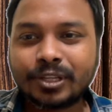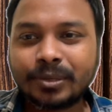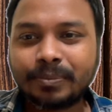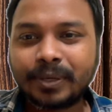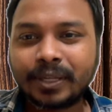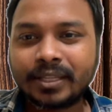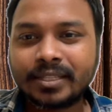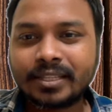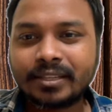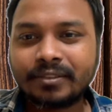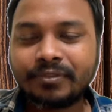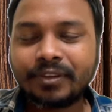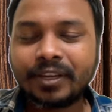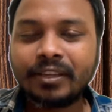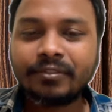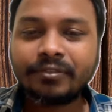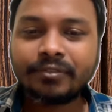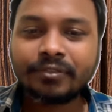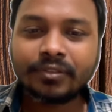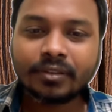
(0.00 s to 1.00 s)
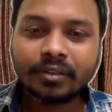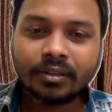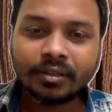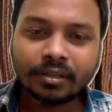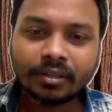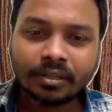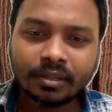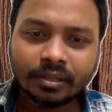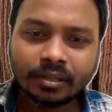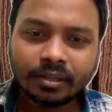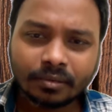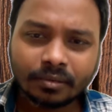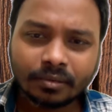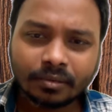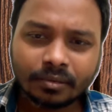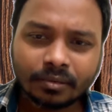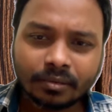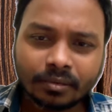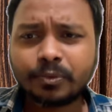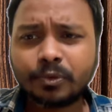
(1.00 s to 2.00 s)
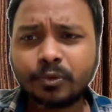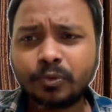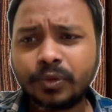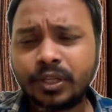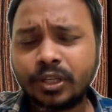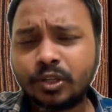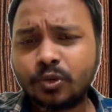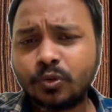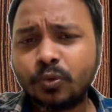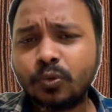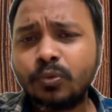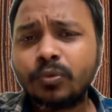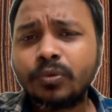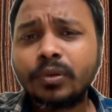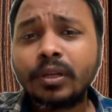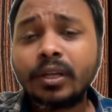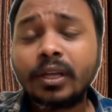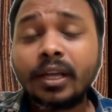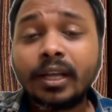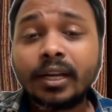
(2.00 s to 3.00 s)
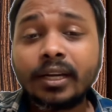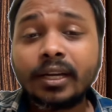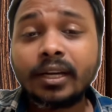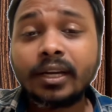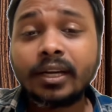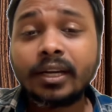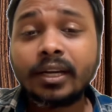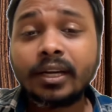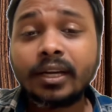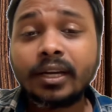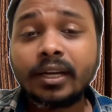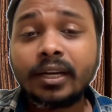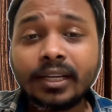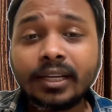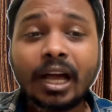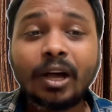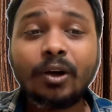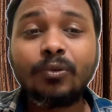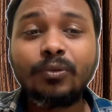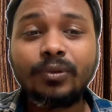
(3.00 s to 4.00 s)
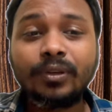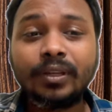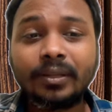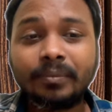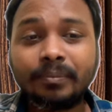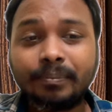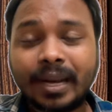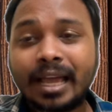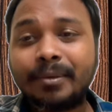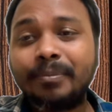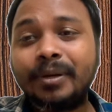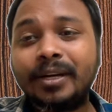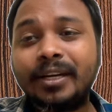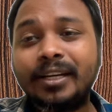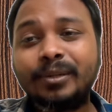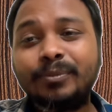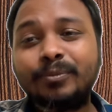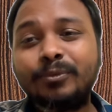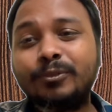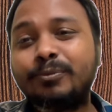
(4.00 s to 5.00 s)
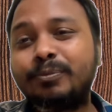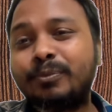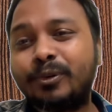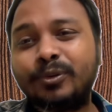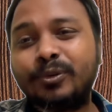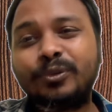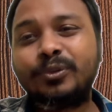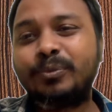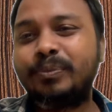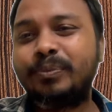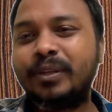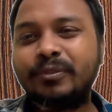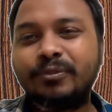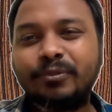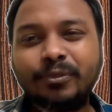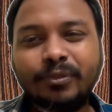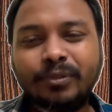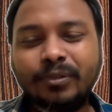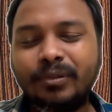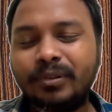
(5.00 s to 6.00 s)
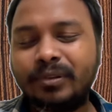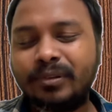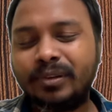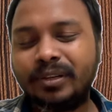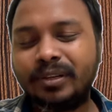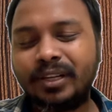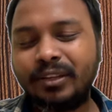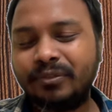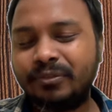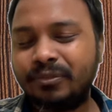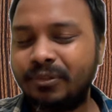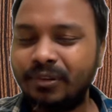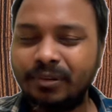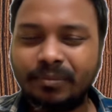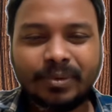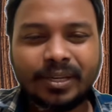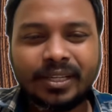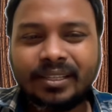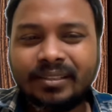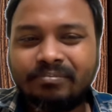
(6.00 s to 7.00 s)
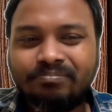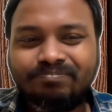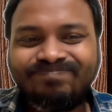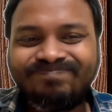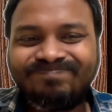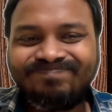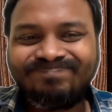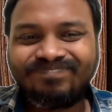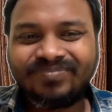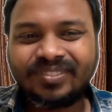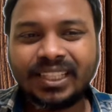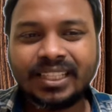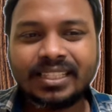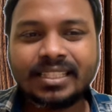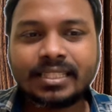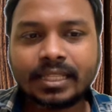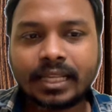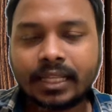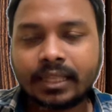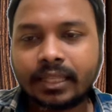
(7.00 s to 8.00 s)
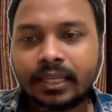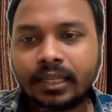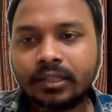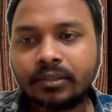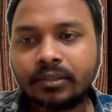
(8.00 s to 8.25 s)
takes c5, bishop to e2. Now black played the move pawn to d4, but that's nothing.